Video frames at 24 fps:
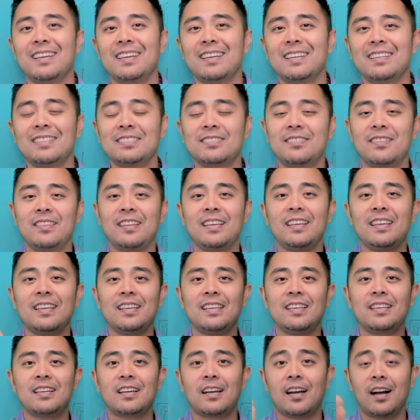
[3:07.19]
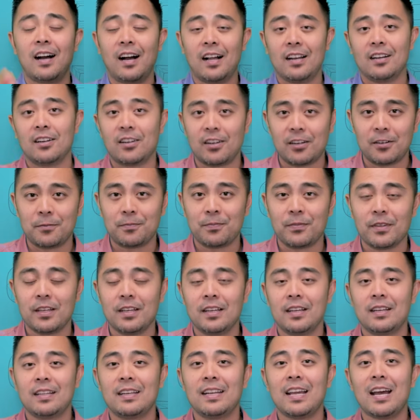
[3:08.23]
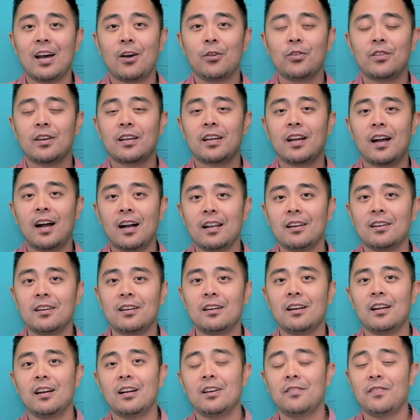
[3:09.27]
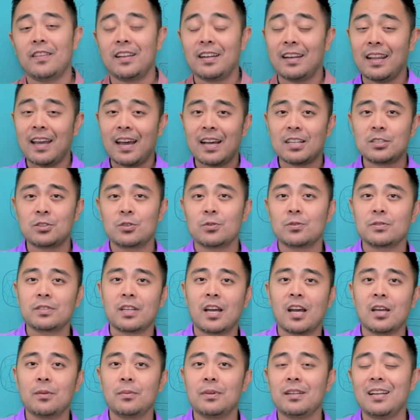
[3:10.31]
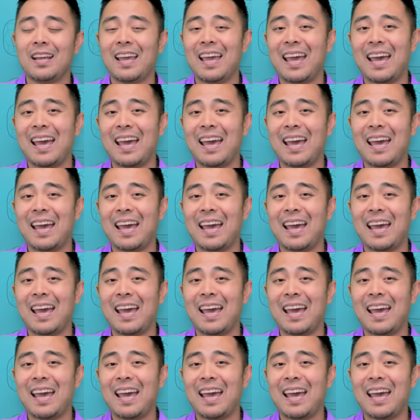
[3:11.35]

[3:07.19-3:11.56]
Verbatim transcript: is the color. Now the color of a natural diamond